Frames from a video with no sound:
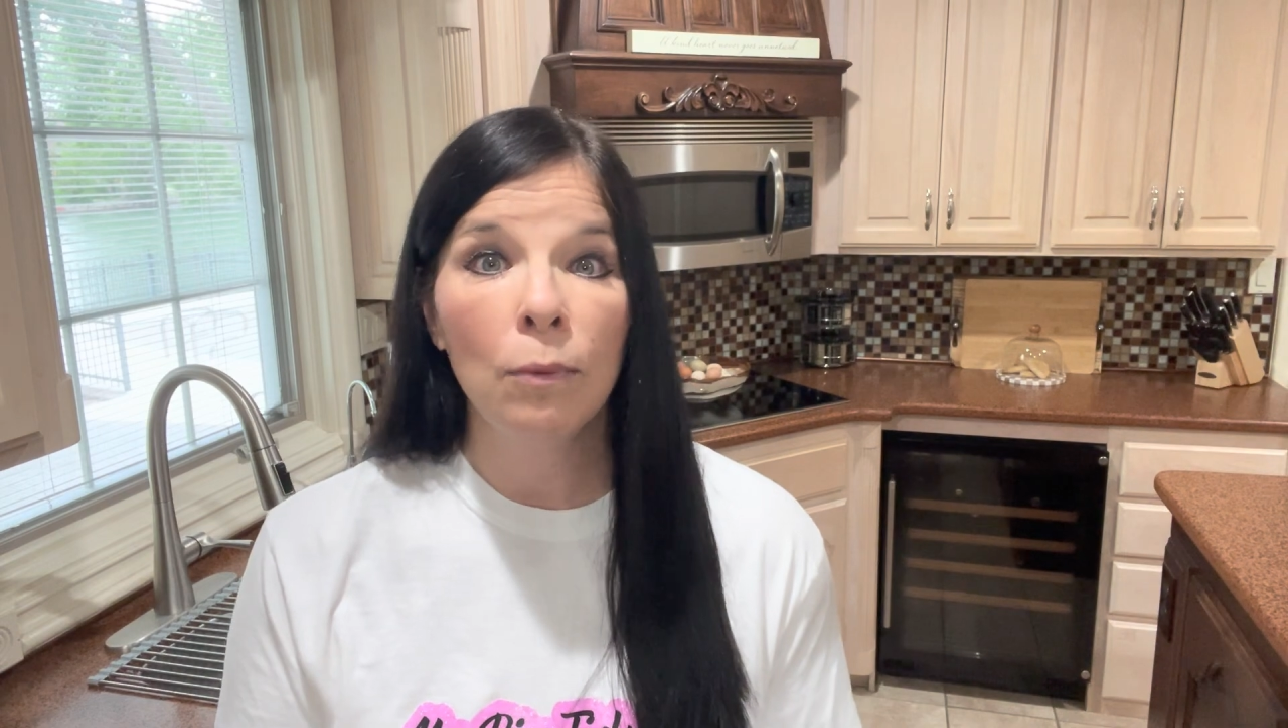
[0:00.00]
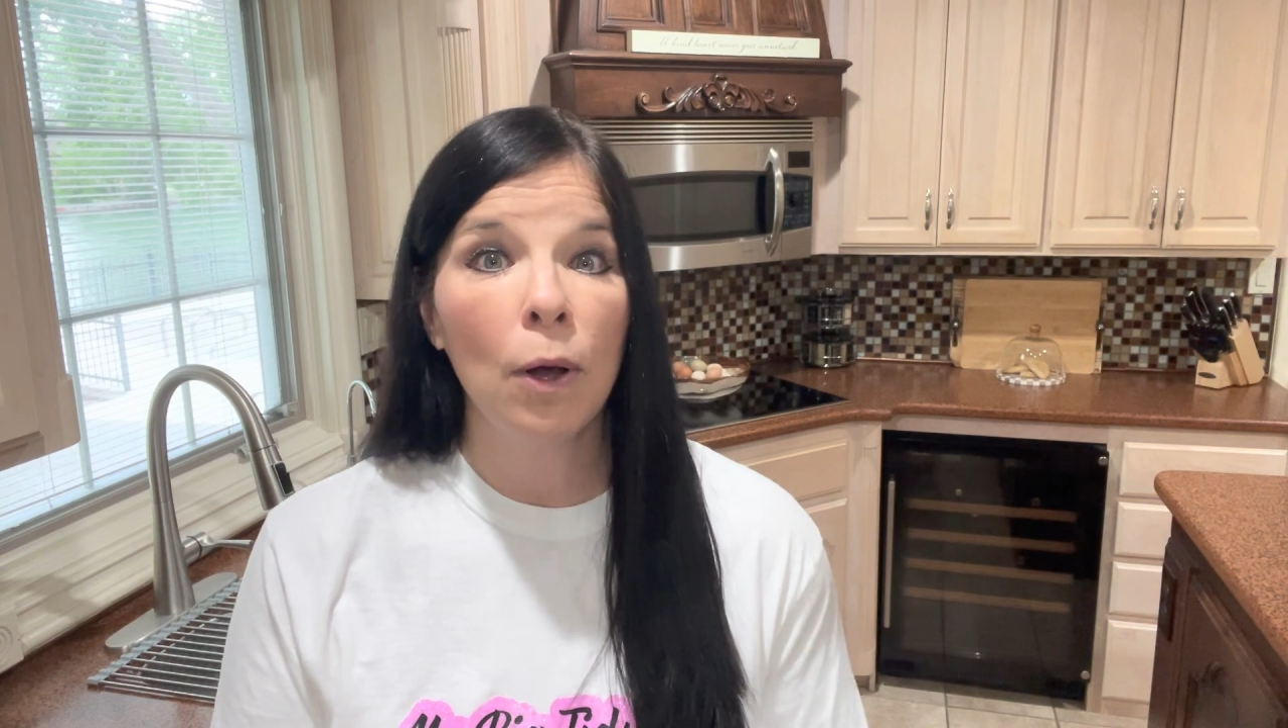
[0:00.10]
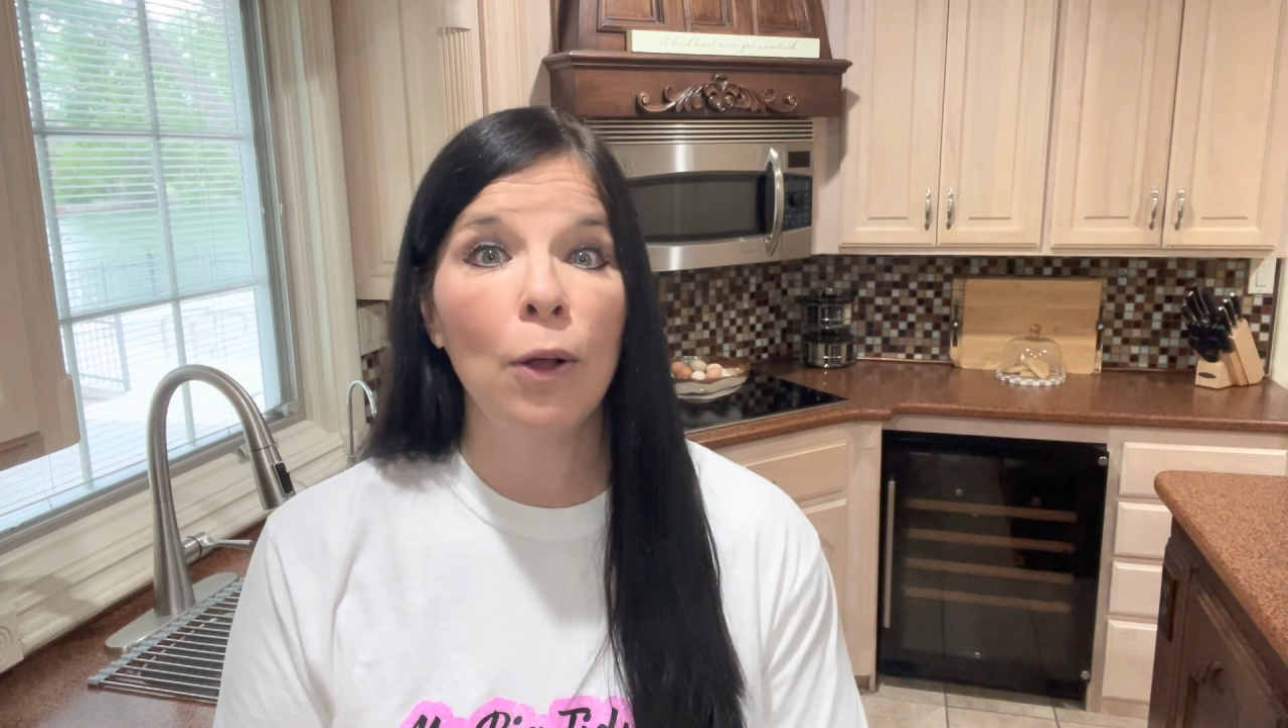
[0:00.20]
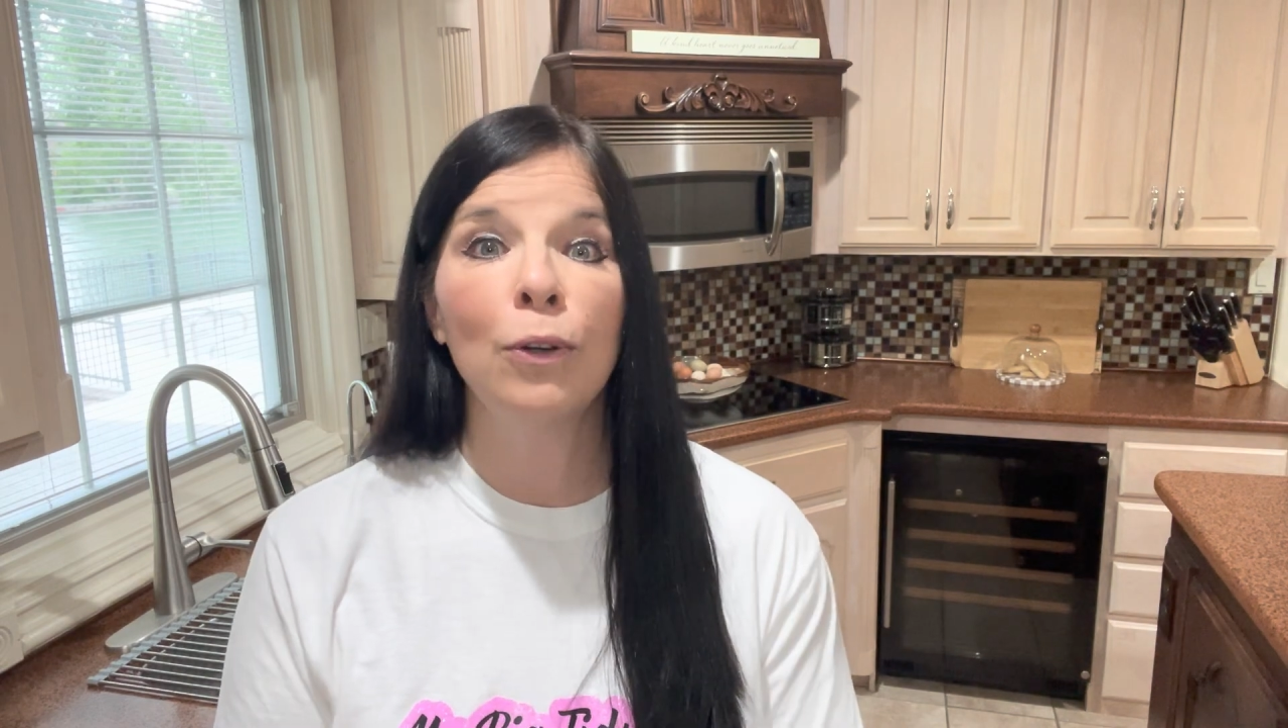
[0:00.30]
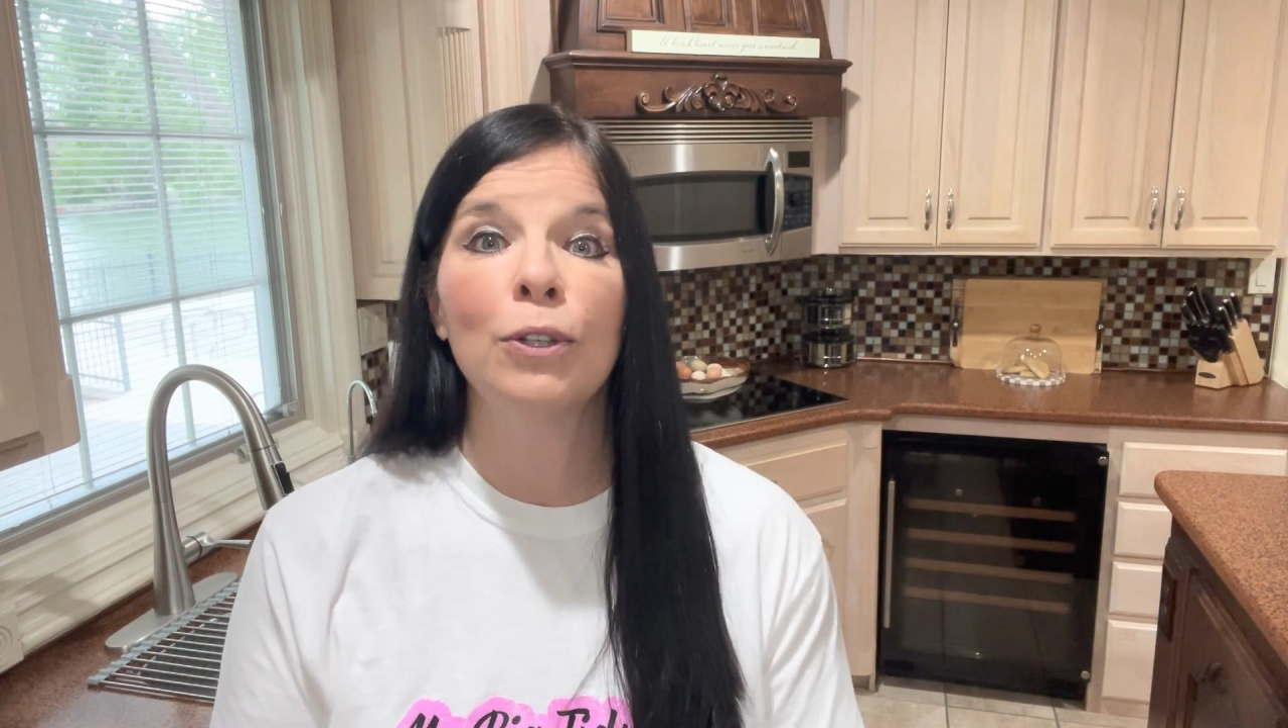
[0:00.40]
roll or